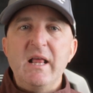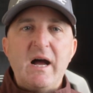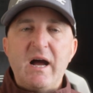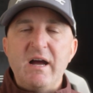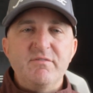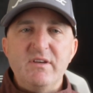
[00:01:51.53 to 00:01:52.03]

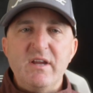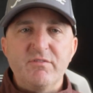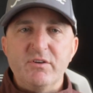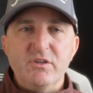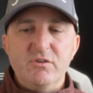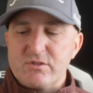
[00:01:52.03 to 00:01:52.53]
I've
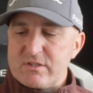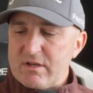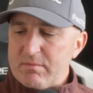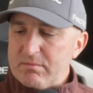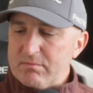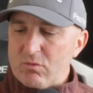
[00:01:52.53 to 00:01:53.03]
never used
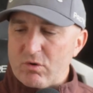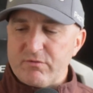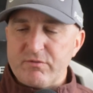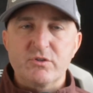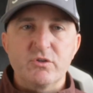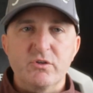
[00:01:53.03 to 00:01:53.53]
them. I'm more
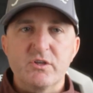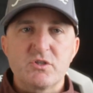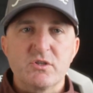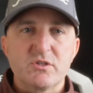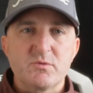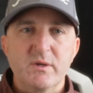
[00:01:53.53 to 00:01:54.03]
of a
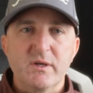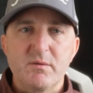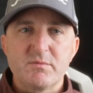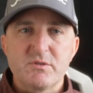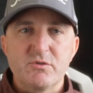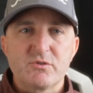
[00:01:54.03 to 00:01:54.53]
traditionalist when it
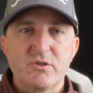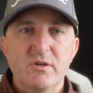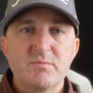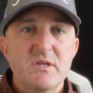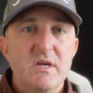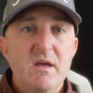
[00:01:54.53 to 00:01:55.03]
comes to those
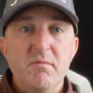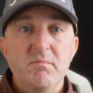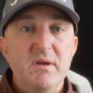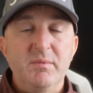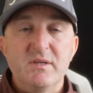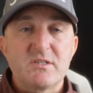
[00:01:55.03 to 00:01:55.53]
grips.
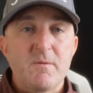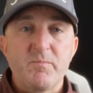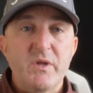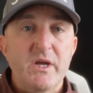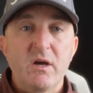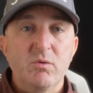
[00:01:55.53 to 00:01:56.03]
Maybe
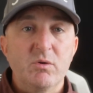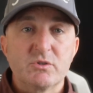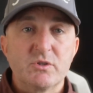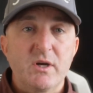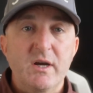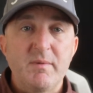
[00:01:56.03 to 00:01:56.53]
someday I will
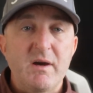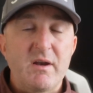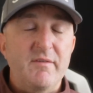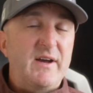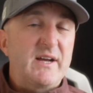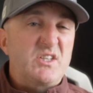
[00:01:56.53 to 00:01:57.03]
try them out.
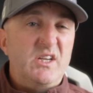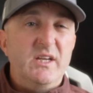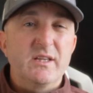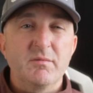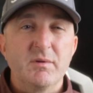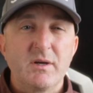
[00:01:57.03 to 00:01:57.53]
I've actually
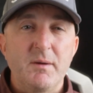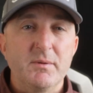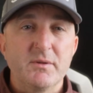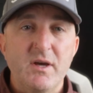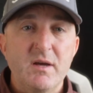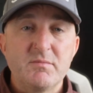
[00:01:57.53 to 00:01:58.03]
hit them a
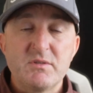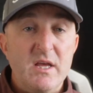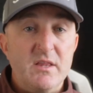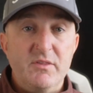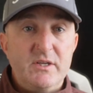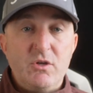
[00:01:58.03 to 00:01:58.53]
couple times.
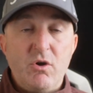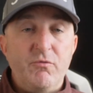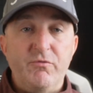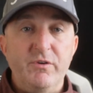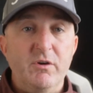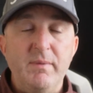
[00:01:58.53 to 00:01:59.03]
They
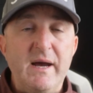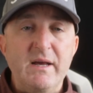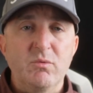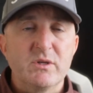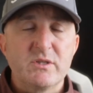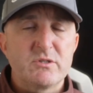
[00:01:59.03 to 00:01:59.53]
don't feel
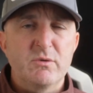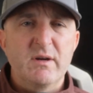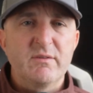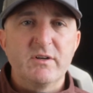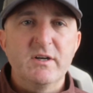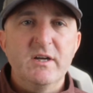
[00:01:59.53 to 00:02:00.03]
bad
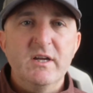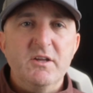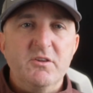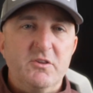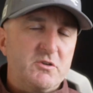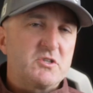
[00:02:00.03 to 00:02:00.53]
whatsoever.
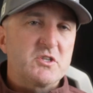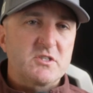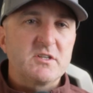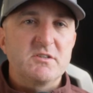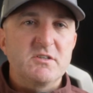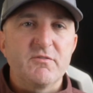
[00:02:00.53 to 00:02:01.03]
They're
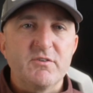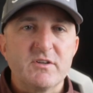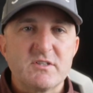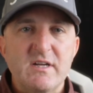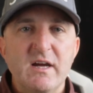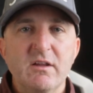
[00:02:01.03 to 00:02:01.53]
just a
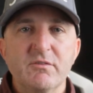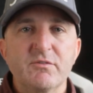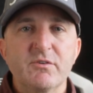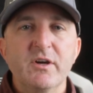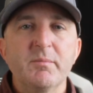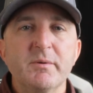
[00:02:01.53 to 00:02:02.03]
different style of
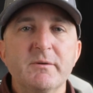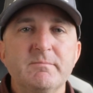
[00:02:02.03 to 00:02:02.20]
grip.